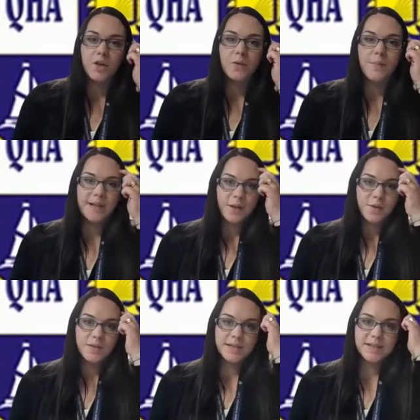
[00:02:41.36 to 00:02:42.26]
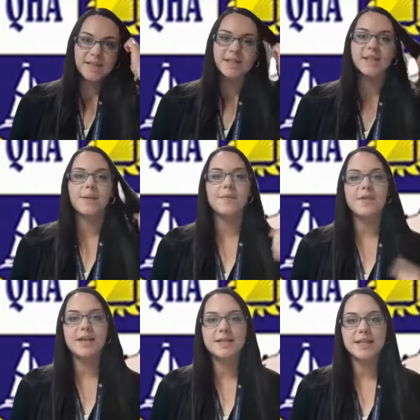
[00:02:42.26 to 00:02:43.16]
You may notice that some of
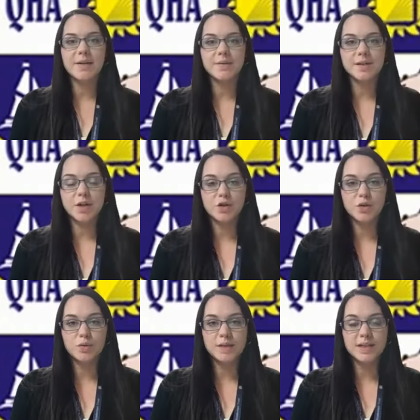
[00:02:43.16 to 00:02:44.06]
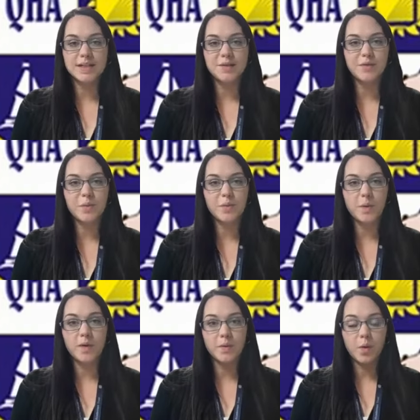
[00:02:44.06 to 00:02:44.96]
these sounds are taught in a different
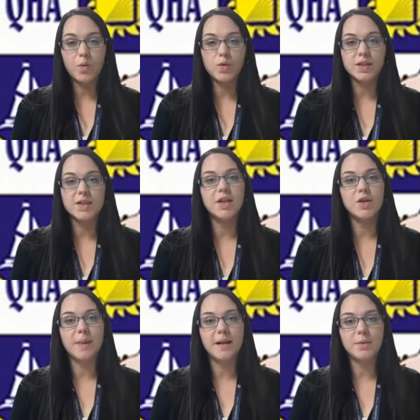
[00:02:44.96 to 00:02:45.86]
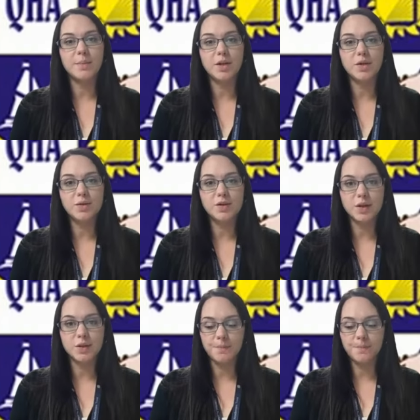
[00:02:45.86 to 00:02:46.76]
order that you may not be used
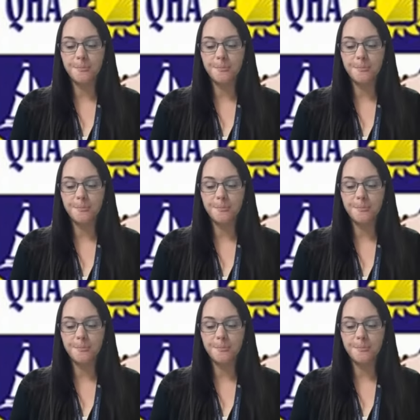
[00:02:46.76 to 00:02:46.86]
to.